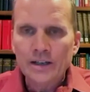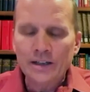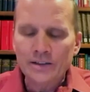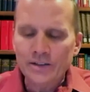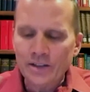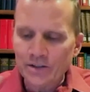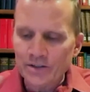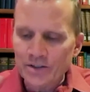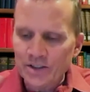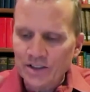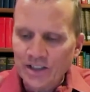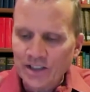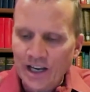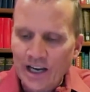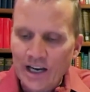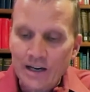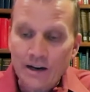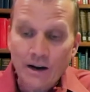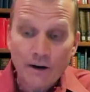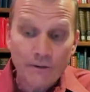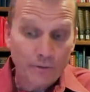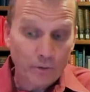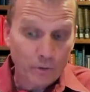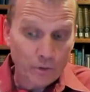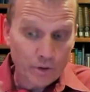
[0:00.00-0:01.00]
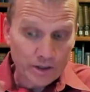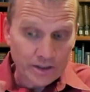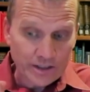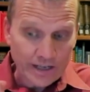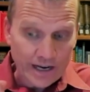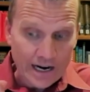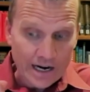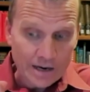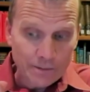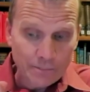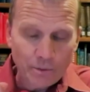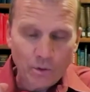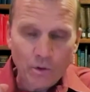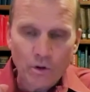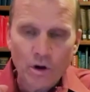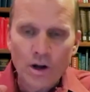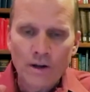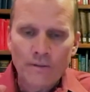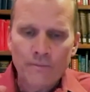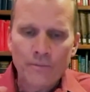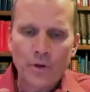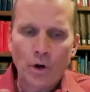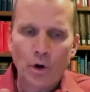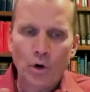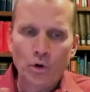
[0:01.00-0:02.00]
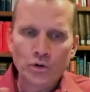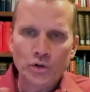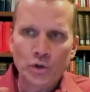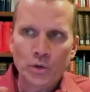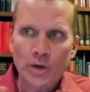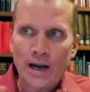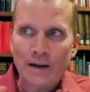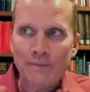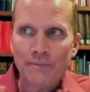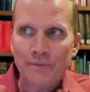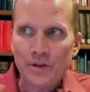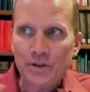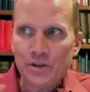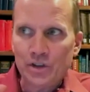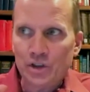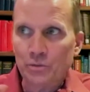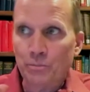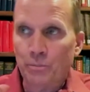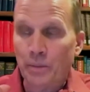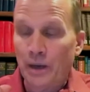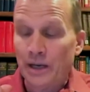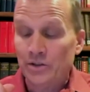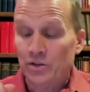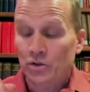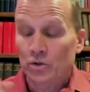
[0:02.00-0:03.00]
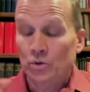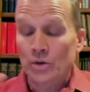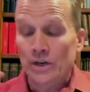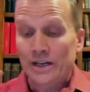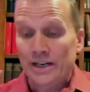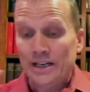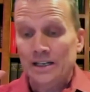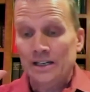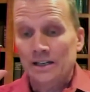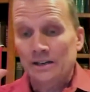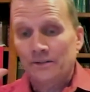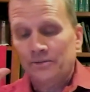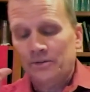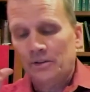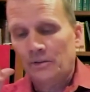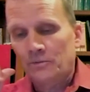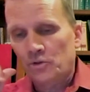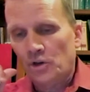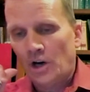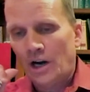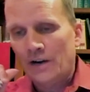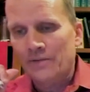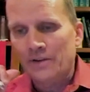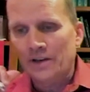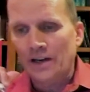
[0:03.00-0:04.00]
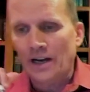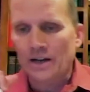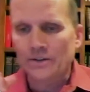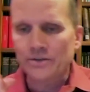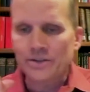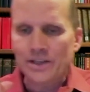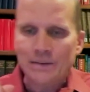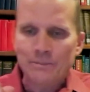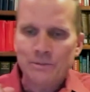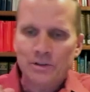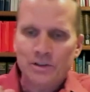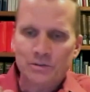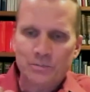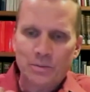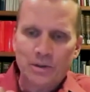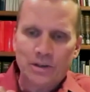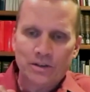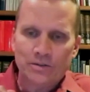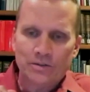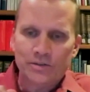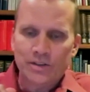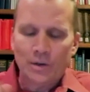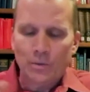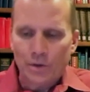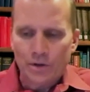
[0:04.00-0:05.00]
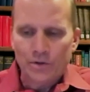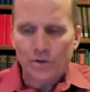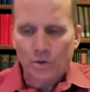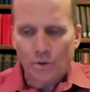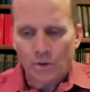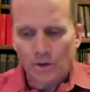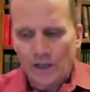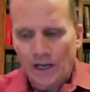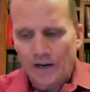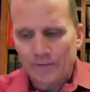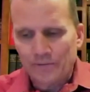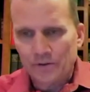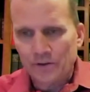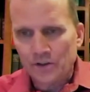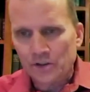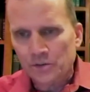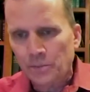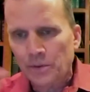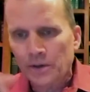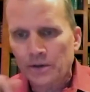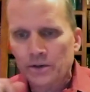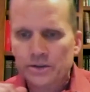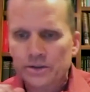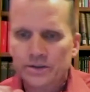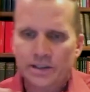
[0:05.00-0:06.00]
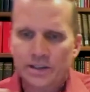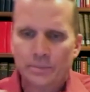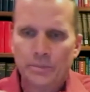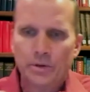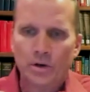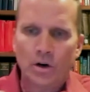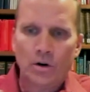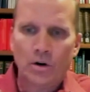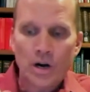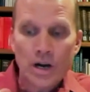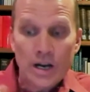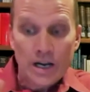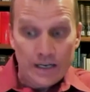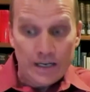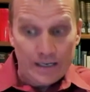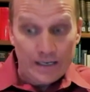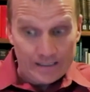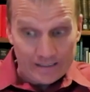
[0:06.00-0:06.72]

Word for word: It doesn't say, for example, those who have this special gift of driving out demons because they went through a Life in the Spirit seminar.